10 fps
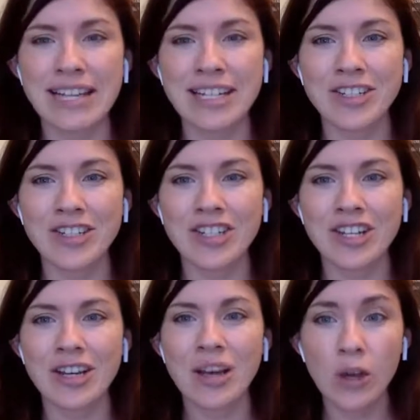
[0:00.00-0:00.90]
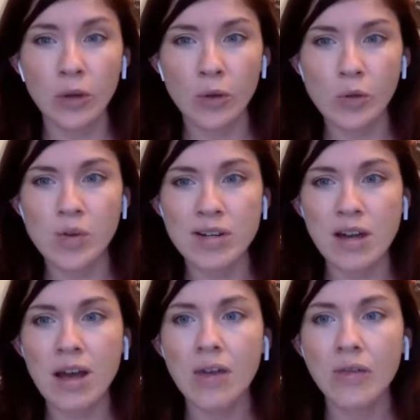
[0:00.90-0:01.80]
Clinch, who,
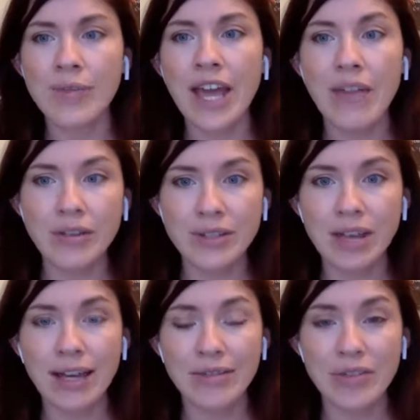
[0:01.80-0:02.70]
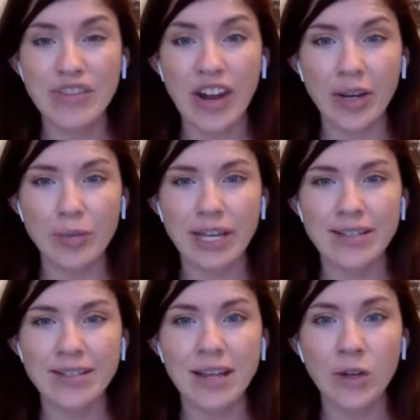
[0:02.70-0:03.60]
from the other side of the
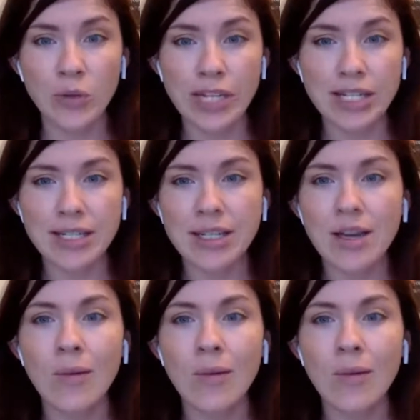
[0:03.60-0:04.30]
fireplace, agreed,